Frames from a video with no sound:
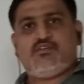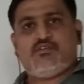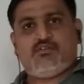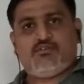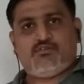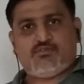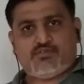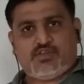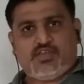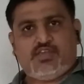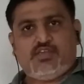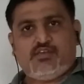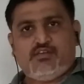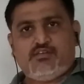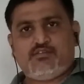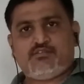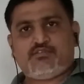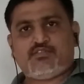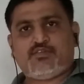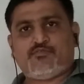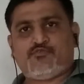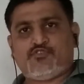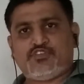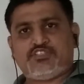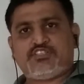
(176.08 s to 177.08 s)
Okay,
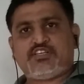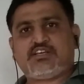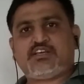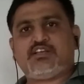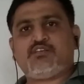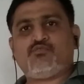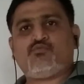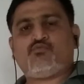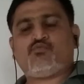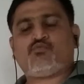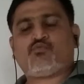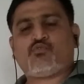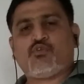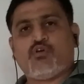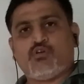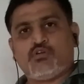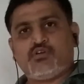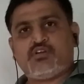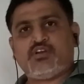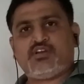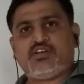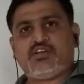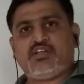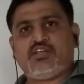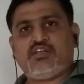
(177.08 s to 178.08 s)
the physical
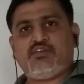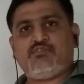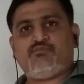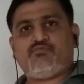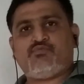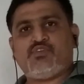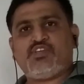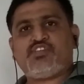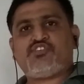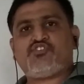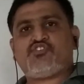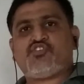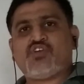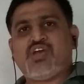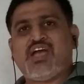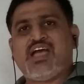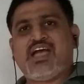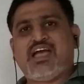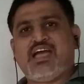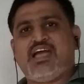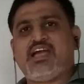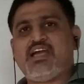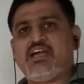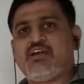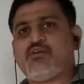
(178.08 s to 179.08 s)
quantity which
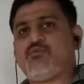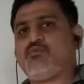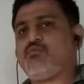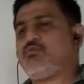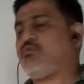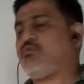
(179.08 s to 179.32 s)
have